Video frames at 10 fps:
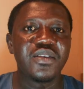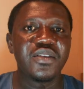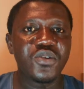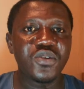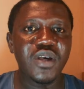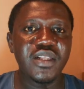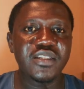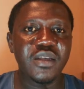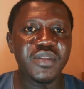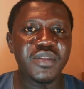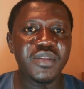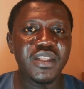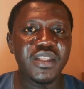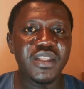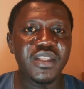usually sometimes the
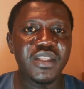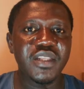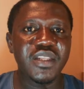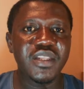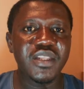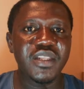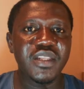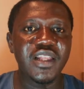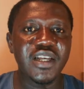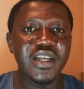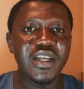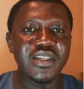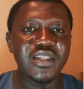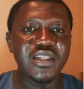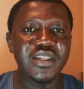network fails us.
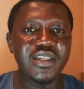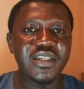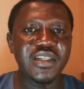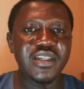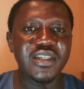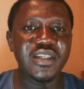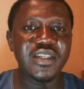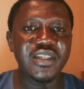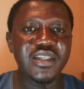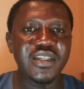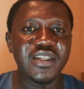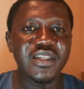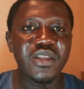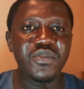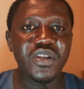And
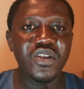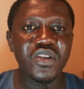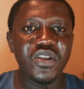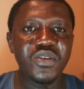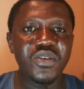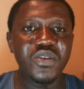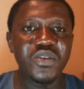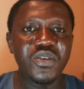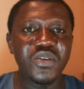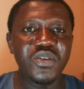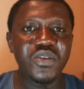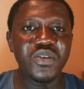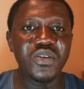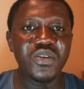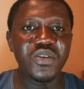even if you notice during
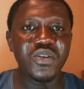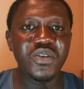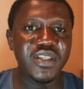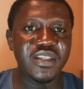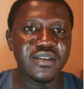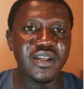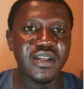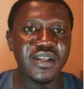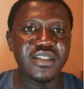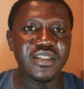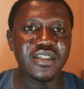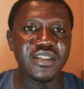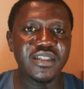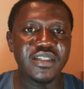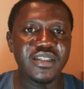this live interaction,
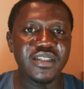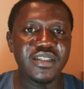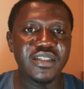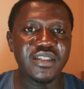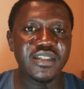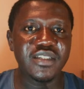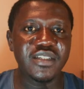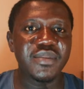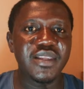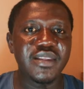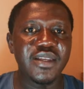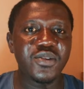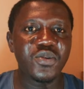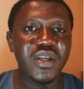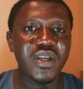sometimes the
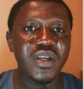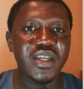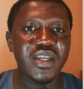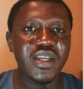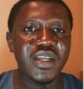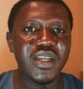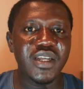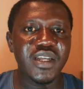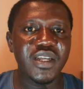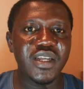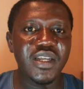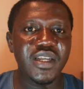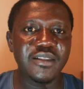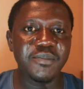network starts lagging.